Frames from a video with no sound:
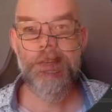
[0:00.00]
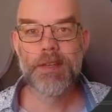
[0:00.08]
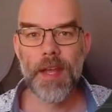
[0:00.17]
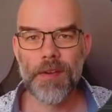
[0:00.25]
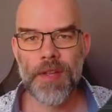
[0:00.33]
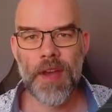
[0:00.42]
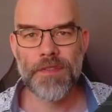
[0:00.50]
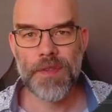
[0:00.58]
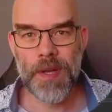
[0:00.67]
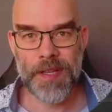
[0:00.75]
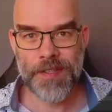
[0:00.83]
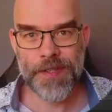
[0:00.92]
Now you have
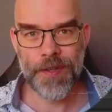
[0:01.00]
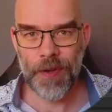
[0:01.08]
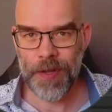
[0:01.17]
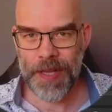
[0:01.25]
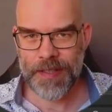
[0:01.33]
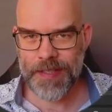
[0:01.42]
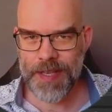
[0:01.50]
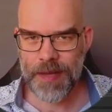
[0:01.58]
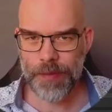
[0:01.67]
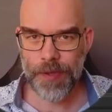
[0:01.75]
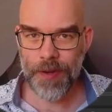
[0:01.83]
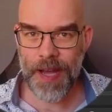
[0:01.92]
to install and
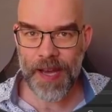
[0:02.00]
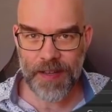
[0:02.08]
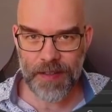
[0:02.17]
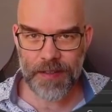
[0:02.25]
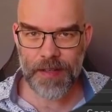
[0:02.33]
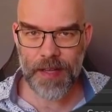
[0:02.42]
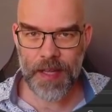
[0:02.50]
enable your add-on.